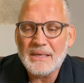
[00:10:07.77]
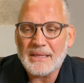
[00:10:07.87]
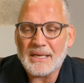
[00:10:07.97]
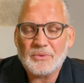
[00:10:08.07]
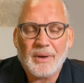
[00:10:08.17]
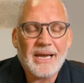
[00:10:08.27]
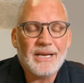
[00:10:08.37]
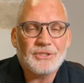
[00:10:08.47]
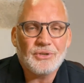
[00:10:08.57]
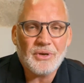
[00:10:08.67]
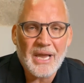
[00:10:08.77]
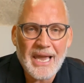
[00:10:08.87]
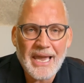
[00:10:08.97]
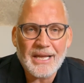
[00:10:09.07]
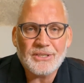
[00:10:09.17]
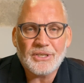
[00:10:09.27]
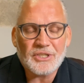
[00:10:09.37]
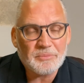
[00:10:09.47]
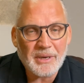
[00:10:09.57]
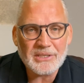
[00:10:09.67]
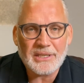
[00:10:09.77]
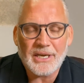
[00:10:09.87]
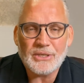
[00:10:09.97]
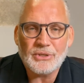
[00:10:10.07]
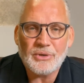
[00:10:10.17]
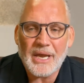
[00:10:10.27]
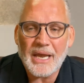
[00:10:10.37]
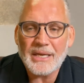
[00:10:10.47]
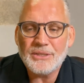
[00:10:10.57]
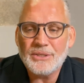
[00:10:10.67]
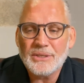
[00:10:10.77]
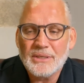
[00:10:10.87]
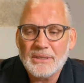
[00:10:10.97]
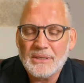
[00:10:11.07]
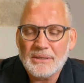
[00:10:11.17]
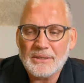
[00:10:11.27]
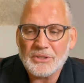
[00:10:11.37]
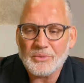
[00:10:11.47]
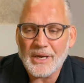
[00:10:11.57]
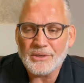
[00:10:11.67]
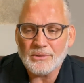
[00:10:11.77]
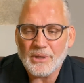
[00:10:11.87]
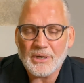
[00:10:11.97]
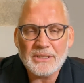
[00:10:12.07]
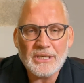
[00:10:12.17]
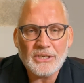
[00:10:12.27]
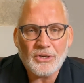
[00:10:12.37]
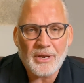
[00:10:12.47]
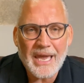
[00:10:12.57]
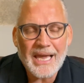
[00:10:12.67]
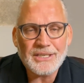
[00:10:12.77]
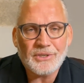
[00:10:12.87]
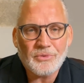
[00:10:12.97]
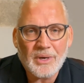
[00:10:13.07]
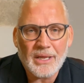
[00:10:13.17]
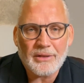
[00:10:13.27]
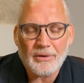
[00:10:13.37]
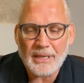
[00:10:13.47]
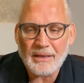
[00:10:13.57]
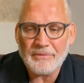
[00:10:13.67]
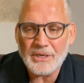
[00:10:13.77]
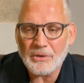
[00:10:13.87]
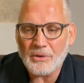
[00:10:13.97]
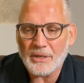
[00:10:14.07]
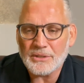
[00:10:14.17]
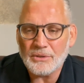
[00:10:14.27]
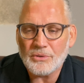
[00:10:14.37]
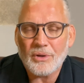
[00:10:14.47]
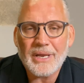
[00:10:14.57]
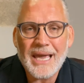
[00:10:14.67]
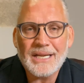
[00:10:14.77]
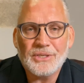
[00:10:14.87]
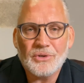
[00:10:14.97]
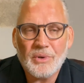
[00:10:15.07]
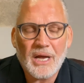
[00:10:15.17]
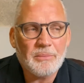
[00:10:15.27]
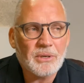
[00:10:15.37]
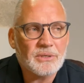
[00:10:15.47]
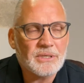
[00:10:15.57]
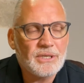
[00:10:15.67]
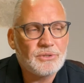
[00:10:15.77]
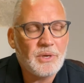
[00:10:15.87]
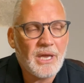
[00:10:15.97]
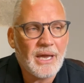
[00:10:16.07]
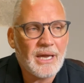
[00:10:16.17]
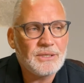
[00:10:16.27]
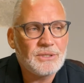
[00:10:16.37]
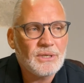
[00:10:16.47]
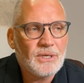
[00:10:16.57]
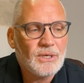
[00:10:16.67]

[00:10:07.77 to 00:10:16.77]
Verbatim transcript: That's why as you age, especially as you age, this is why I do a lot of teaching on aging well, an online video course I do called Aging Well, because as we age,